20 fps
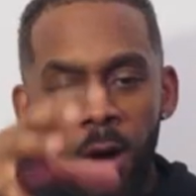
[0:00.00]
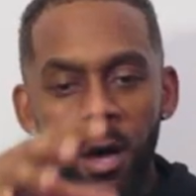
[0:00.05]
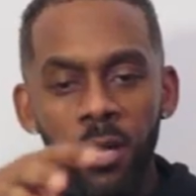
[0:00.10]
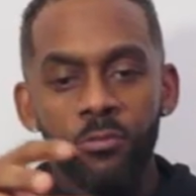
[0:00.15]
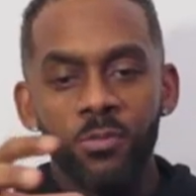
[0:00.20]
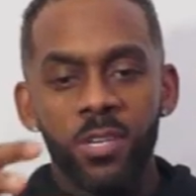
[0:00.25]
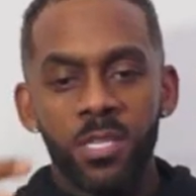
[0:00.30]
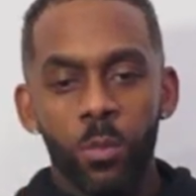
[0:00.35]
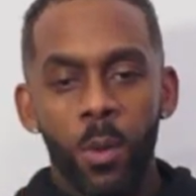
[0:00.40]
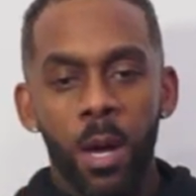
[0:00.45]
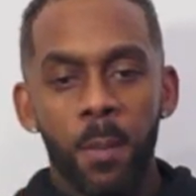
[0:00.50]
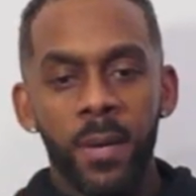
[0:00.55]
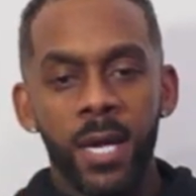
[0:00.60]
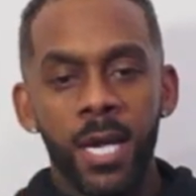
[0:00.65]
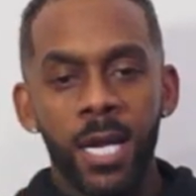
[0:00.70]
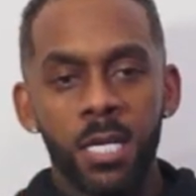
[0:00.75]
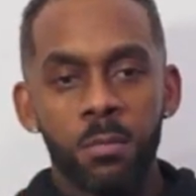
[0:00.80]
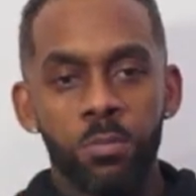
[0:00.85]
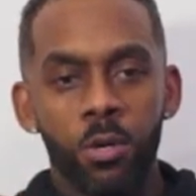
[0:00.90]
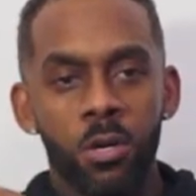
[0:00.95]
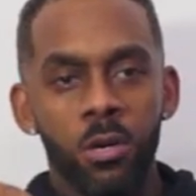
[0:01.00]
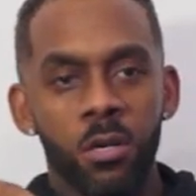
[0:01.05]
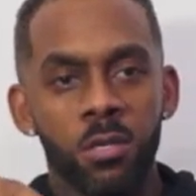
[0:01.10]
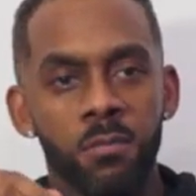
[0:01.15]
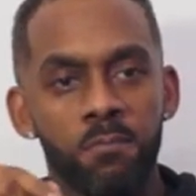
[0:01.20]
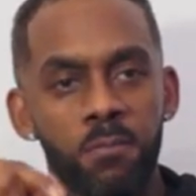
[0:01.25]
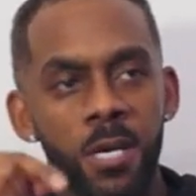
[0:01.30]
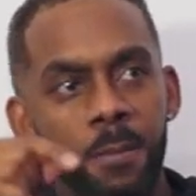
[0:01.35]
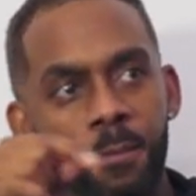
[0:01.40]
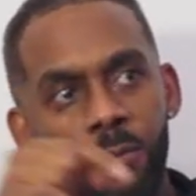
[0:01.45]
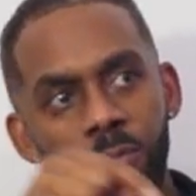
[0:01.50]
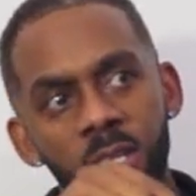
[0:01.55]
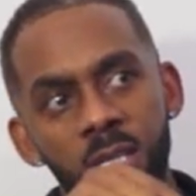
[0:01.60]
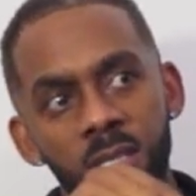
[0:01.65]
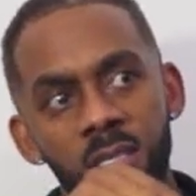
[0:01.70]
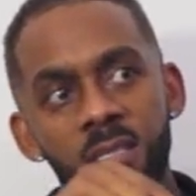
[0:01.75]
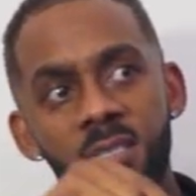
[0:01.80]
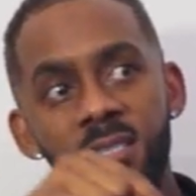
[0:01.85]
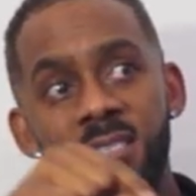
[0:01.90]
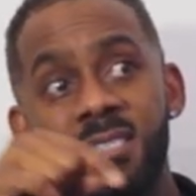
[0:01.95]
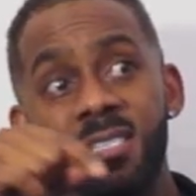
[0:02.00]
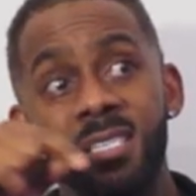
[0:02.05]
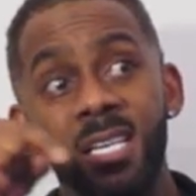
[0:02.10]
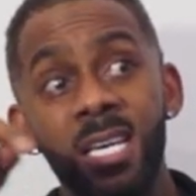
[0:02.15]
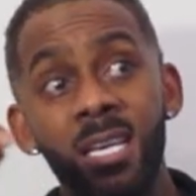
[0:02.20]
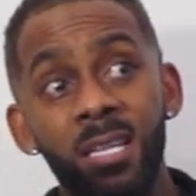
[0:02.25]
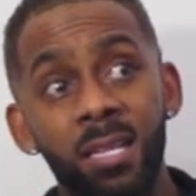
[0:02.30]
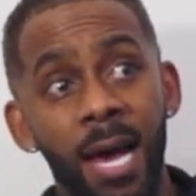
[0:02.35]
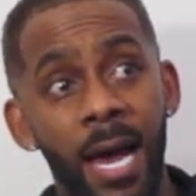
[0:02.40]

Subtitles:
part of the reason why I'm here is because people need to see